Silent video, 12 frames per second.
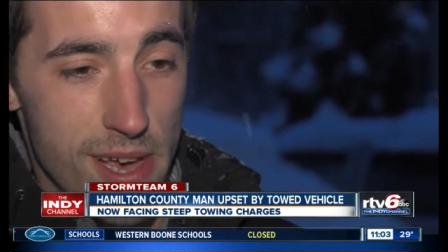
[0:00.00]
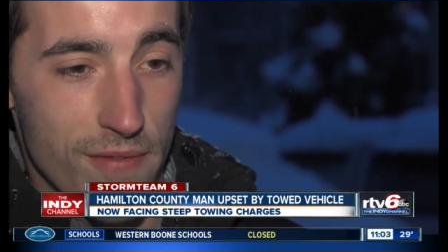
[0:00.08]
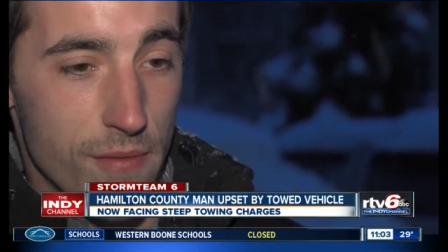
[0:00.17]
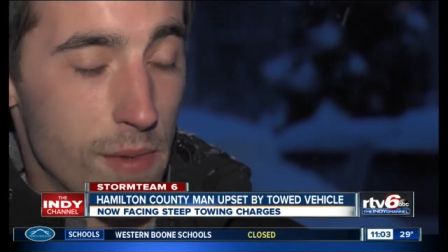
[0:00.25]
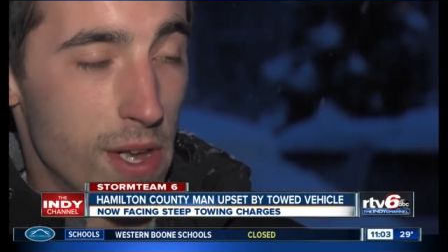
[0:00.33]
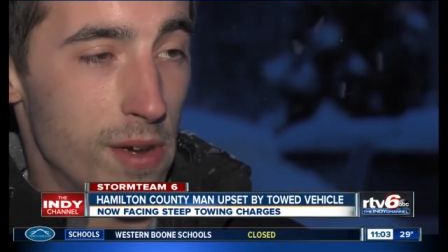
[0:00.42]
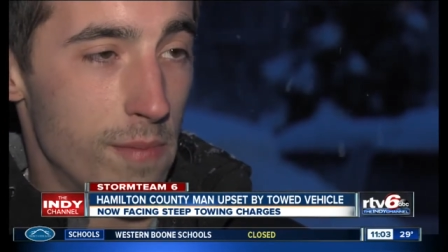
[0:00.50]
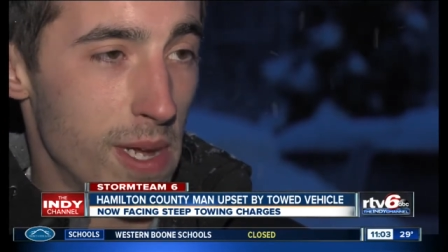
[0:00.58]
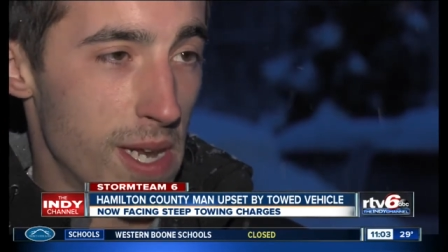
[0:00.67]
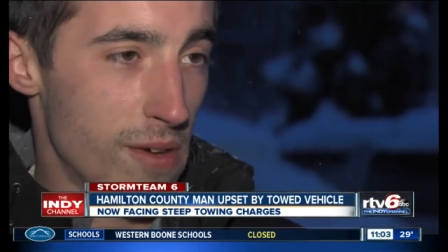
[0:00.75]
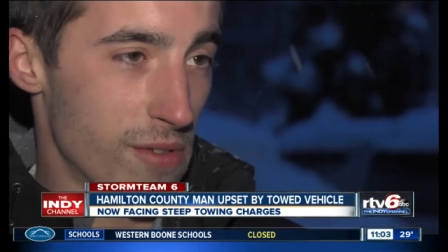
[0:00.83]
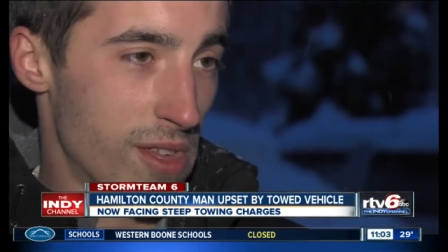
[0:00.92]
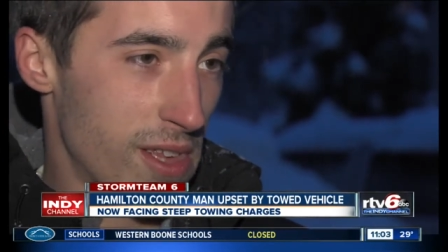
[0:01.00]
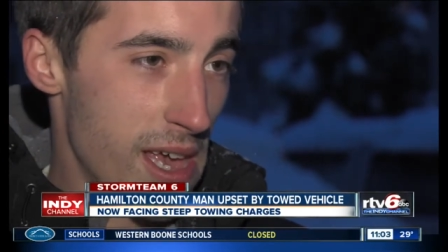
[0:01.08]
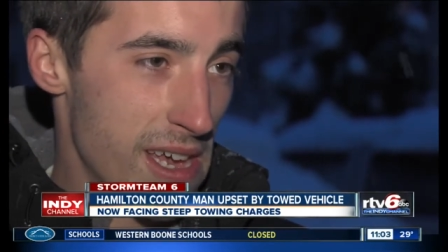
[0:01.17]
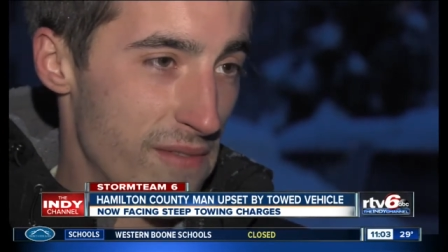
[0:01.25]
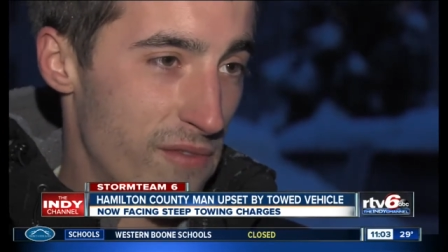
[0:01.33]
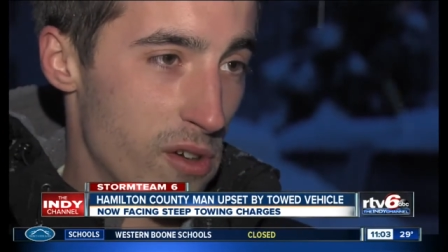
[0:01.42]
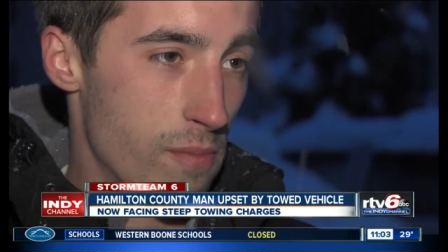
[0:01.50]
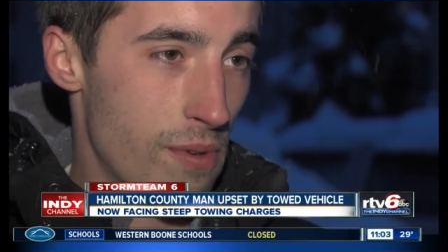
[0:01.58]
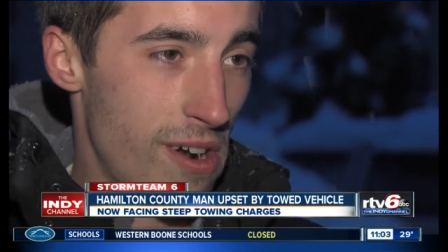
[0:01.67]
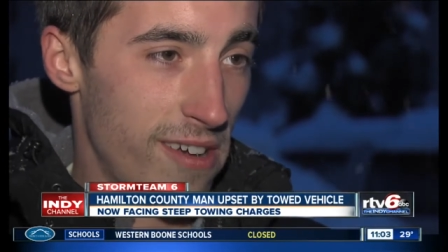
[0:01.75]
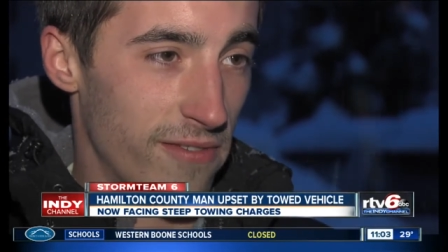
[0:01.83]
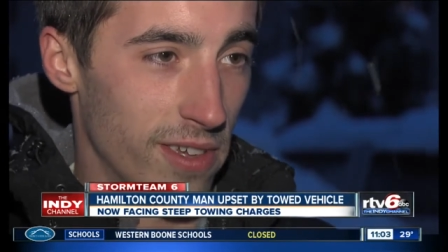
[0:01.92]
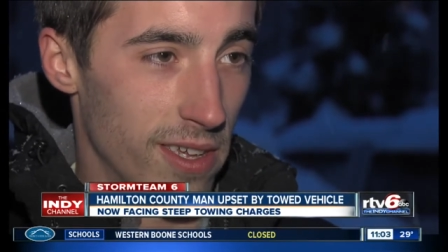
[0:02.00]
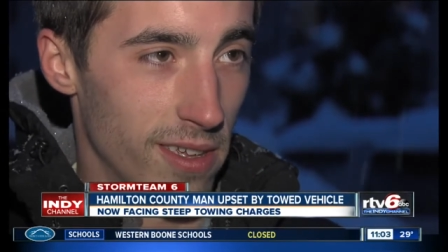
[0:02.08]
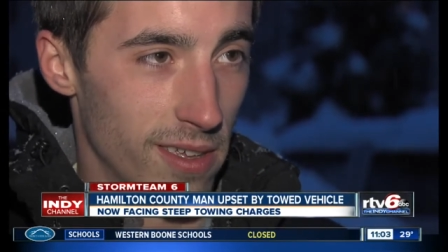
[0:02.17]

out from under me and I was scammed for a profit.